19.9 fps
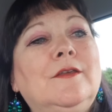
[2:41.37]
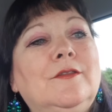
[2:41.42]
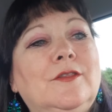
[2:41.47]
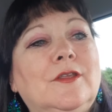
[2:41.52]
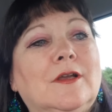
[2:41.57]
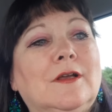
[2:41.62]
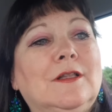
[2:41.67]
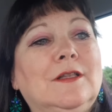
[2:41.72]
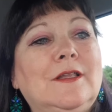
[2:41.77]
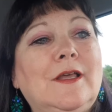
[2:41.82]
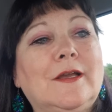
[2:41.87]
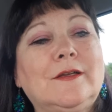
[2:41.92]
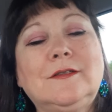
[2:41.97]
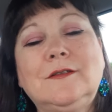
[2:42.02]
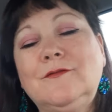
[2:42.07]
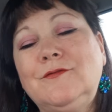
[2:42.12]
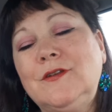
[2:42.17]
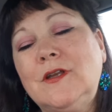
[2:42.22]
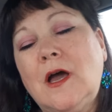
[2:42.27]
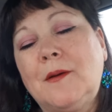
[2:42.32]
The
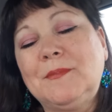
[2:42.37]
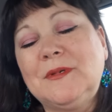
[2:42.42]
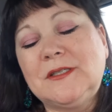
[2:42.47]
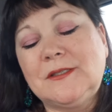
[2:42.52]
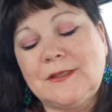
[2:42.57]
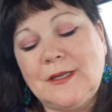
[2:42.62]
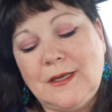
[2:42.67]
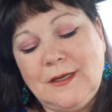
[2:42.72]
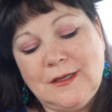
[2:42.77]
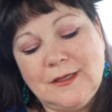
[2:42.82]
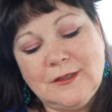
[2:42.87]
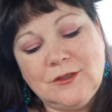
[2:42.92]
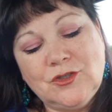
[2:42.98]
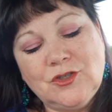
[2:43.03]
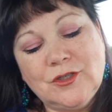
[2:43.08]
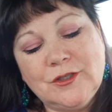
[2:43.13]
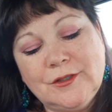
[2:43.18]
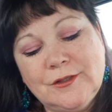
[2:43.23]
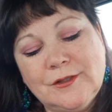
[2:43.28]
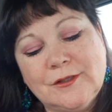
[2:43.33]
collective Namaste
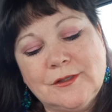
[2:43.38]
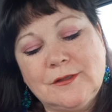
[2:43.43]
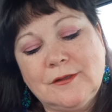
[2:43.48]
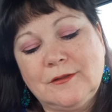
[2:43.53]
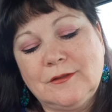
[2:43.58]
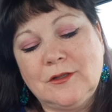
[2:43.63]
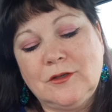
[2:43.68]
Ninjas,